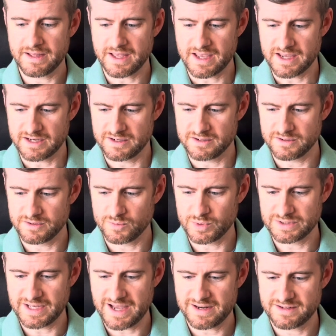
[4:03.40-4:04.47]
And
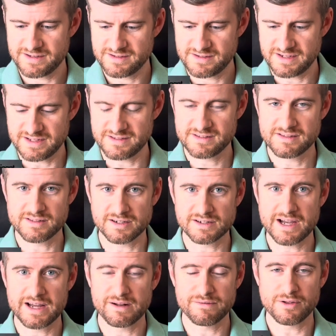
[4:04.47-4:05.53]
what that is, it's the
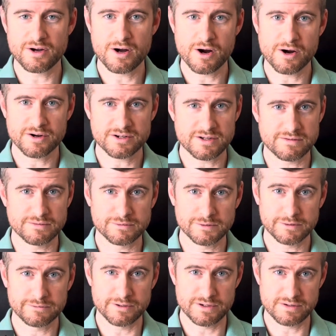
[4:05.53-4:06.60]
kind of the heart of the
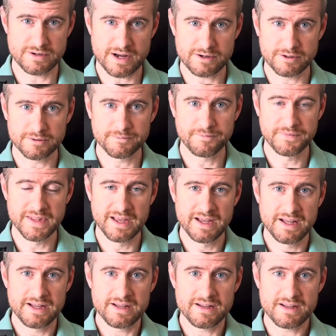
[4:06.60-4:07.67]
refrigerator.
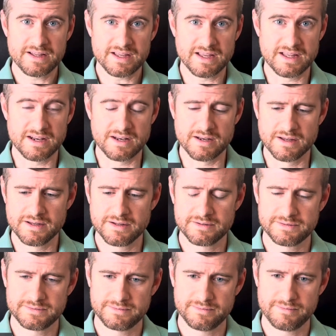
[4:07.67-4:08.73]
In
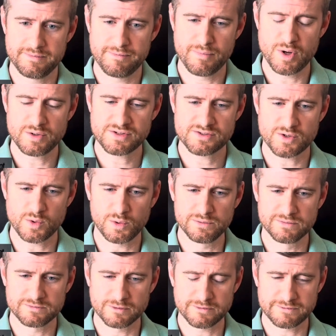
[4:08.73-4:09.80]
most
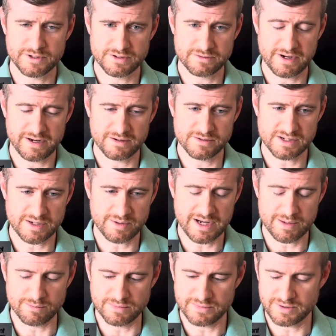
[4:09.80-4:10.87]
old refrigerators,
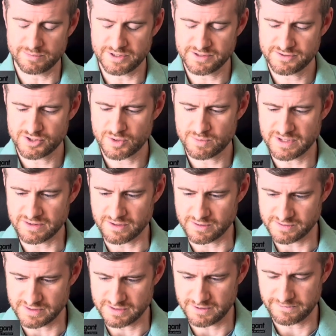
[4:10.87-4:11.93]
I'm assuming
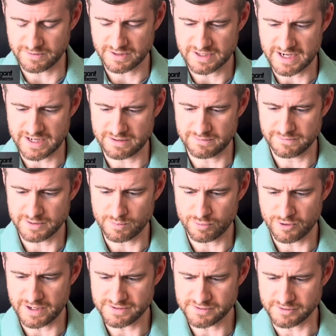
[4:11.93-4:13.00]
there's a different kind of
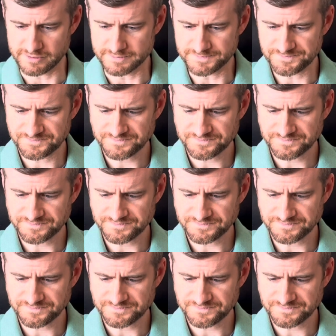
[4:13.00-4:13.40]
compressor